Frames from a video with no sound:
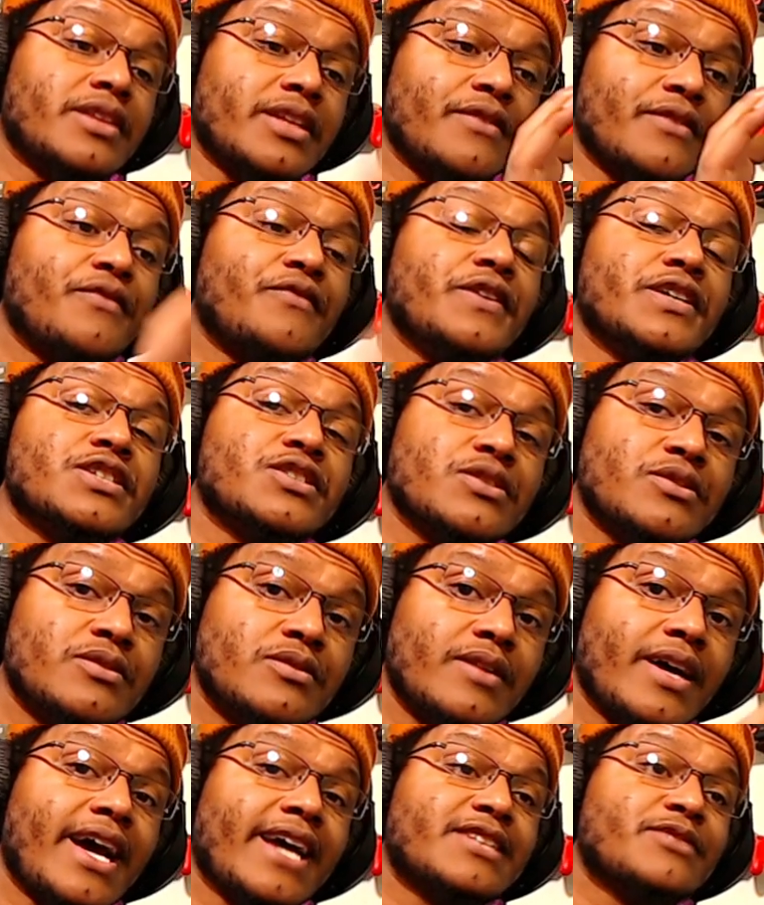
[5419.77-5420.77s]
official
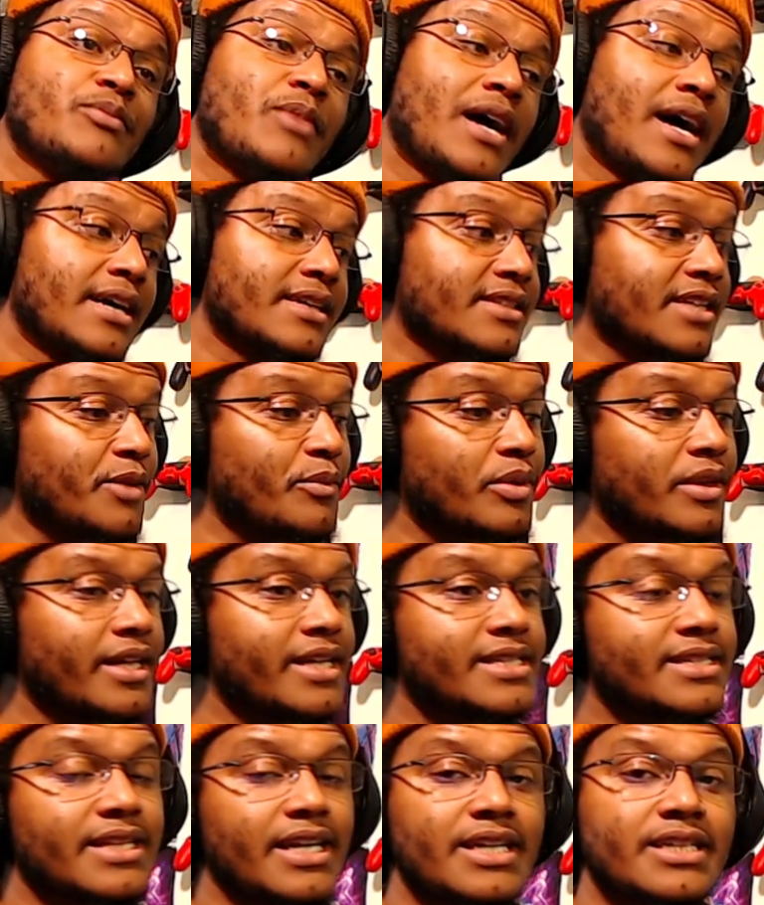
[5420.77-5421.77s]
Xbox and
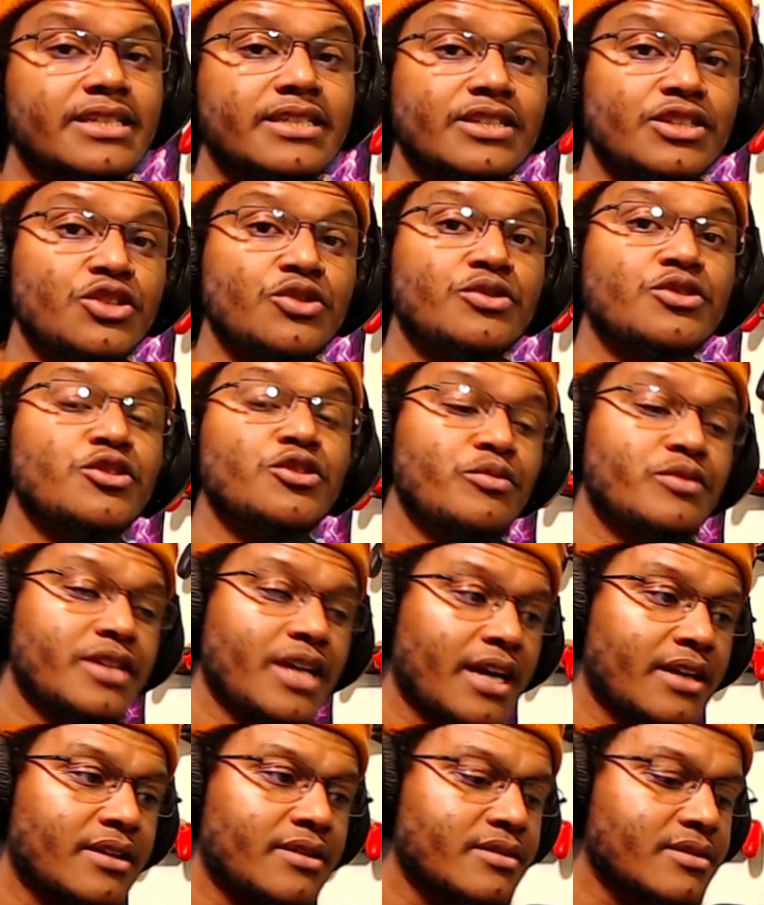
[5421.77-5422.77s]
PlayStation YouTube
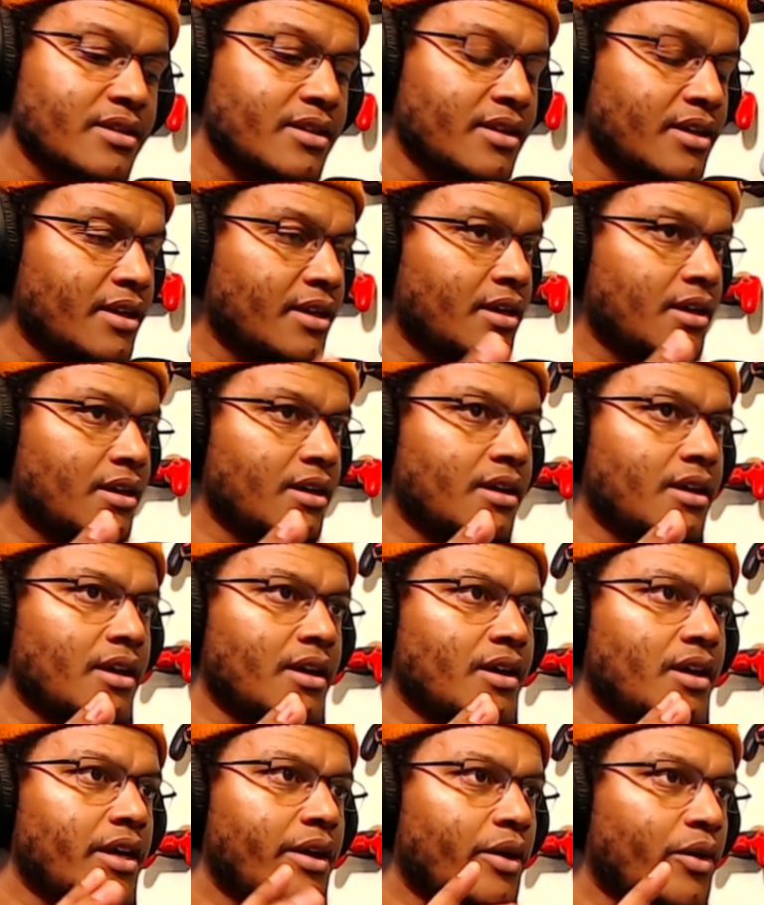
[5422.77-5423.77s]
channels,
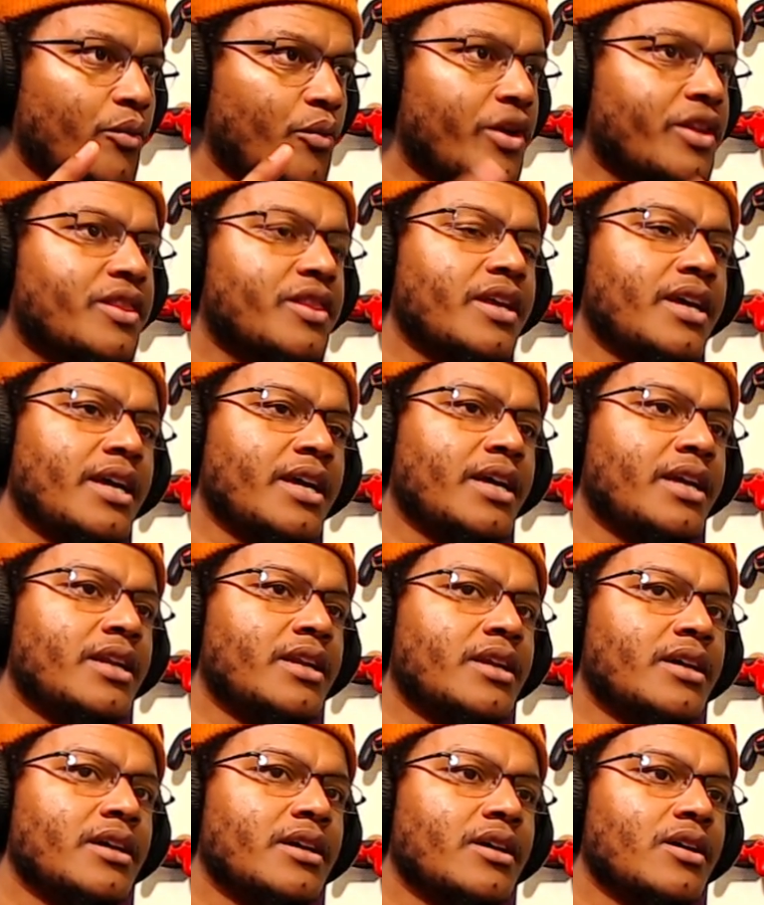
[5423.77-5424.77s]

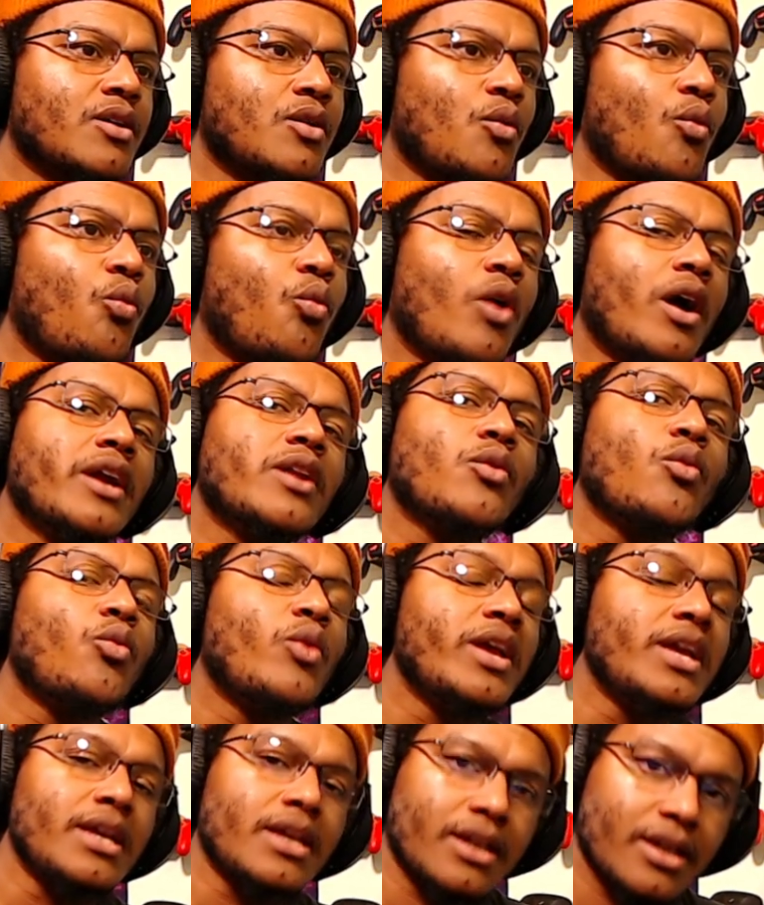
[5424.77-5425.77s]
within 1
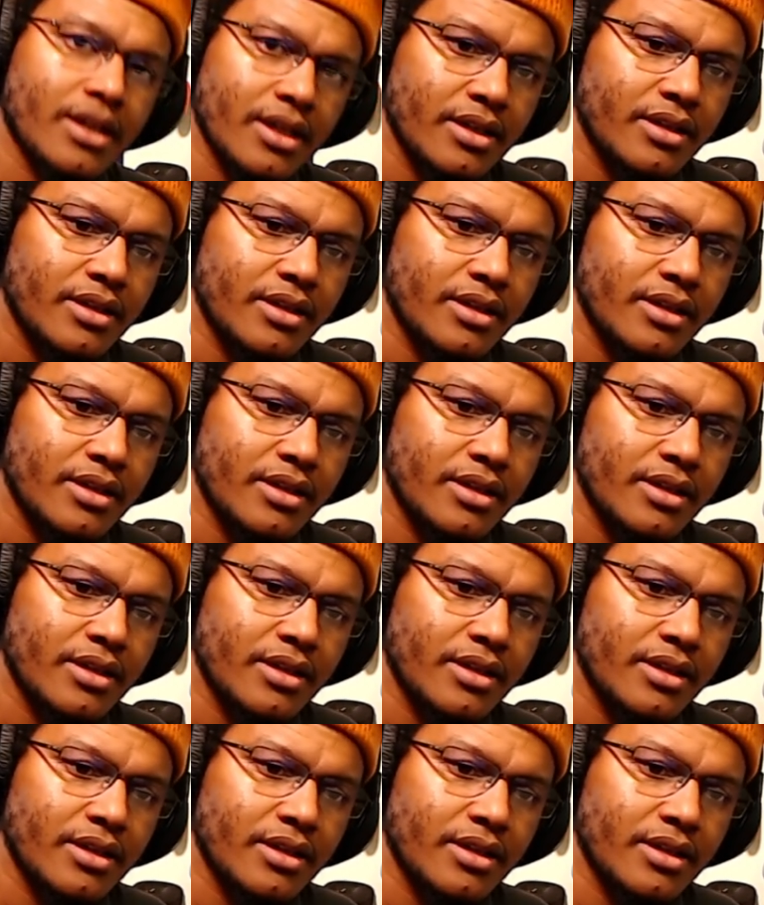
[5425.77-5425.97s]
week,